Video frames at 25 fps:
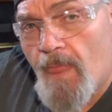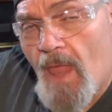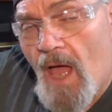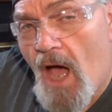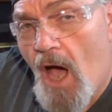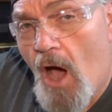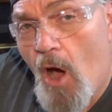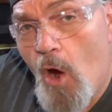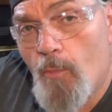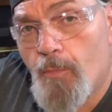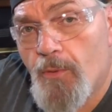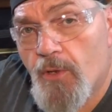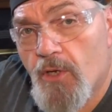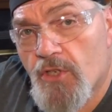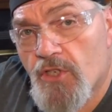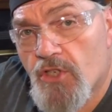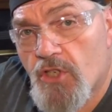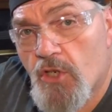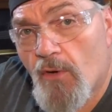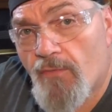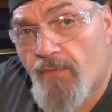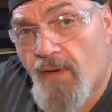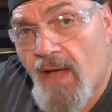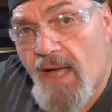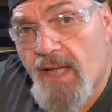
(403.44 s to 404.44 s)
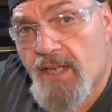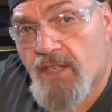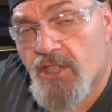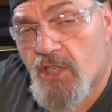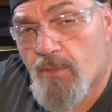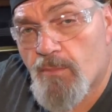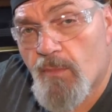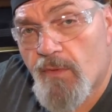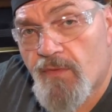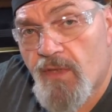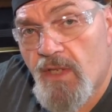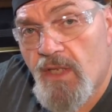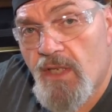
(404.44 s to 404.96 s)
I hope you can still find
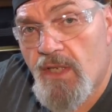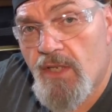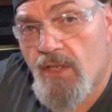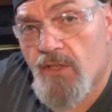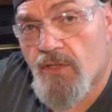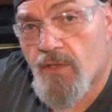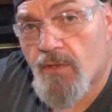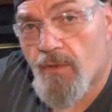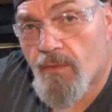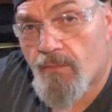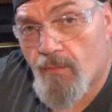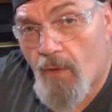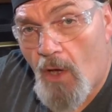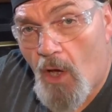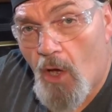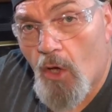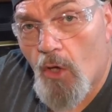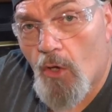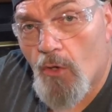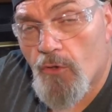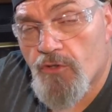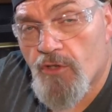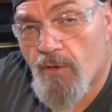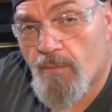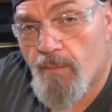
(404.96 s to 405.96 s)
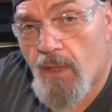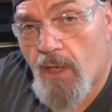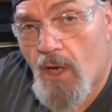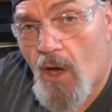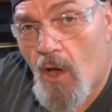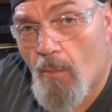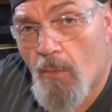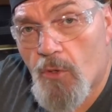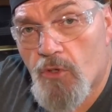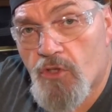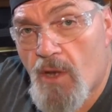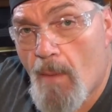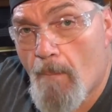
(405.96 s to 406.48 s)
some of these. Hulls have been
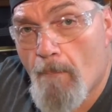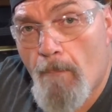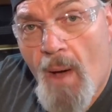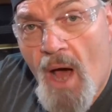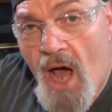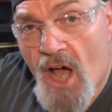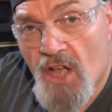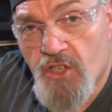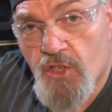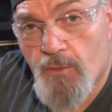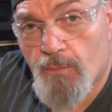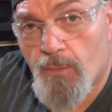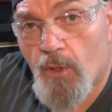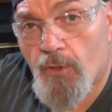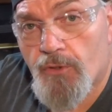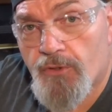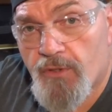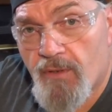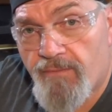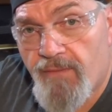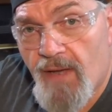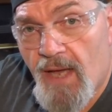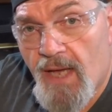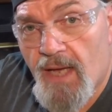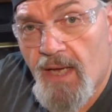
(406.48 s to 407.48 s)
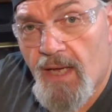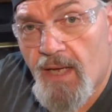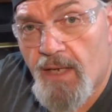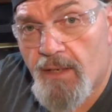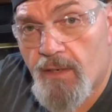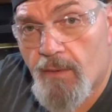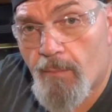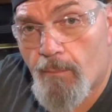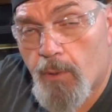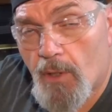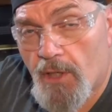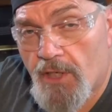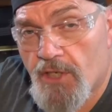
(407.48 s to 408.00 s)
almost impossible to
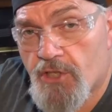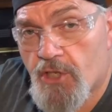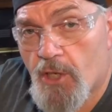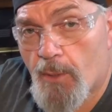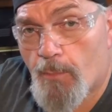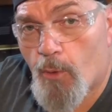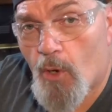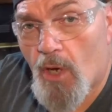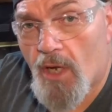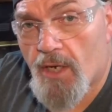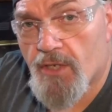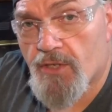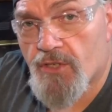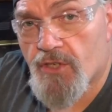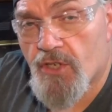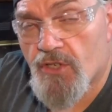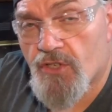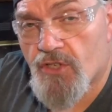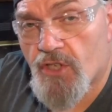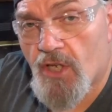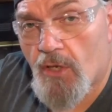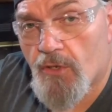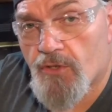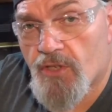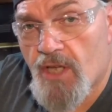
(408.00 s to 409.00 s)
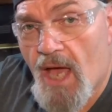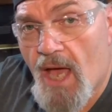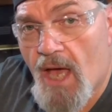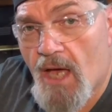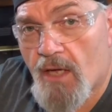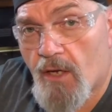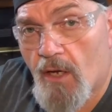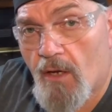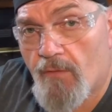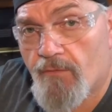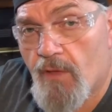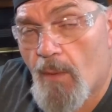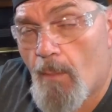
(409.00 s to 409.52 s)
find. Ballistic Products sells
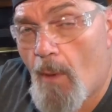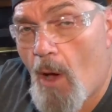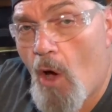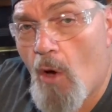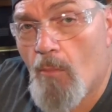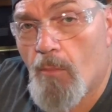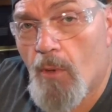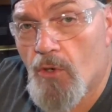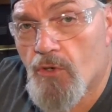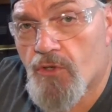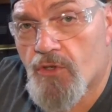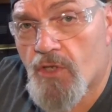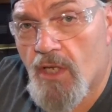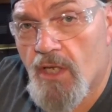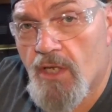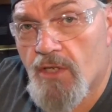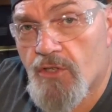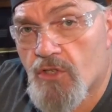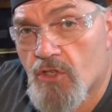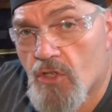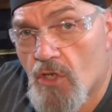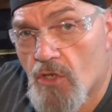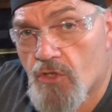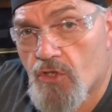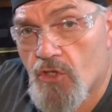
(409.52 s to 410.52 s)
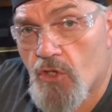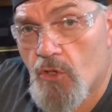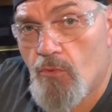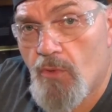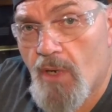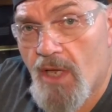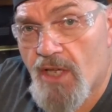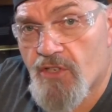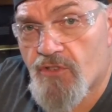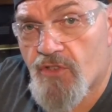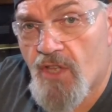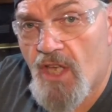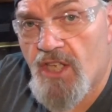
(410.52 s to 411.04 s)
out of them almost as soon
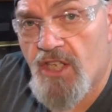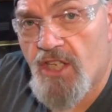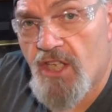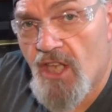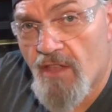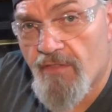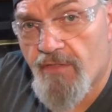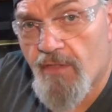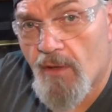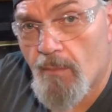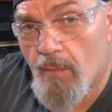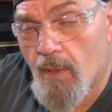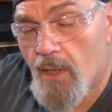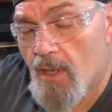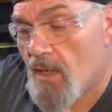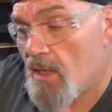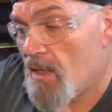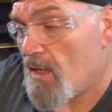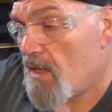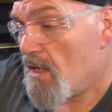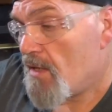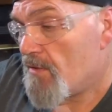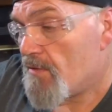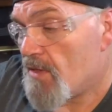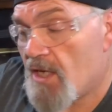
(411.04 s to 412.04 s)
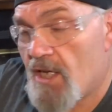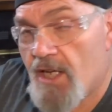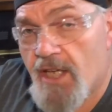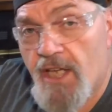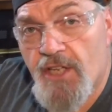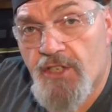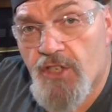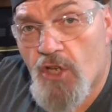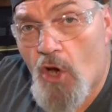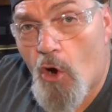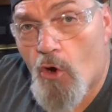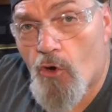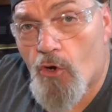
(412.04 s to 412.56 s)
as they get them. Then it
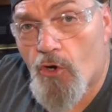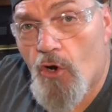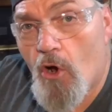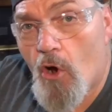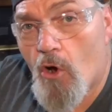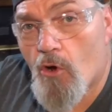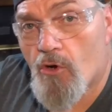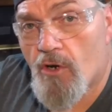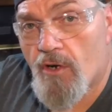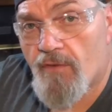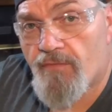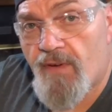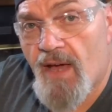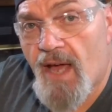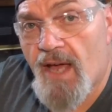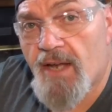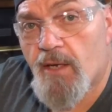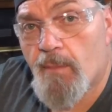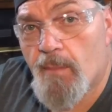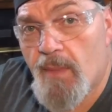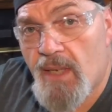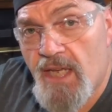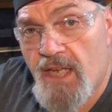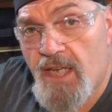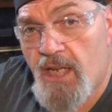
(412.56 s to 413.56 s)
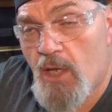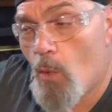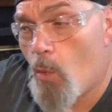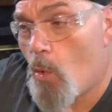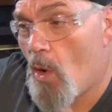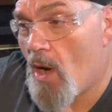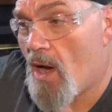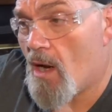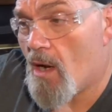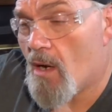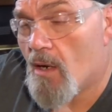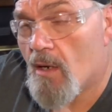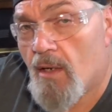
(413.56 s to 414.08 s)
gets harder and harder to find them
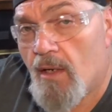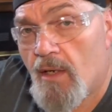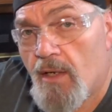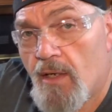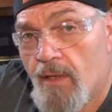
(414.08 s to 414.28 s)
anywhere.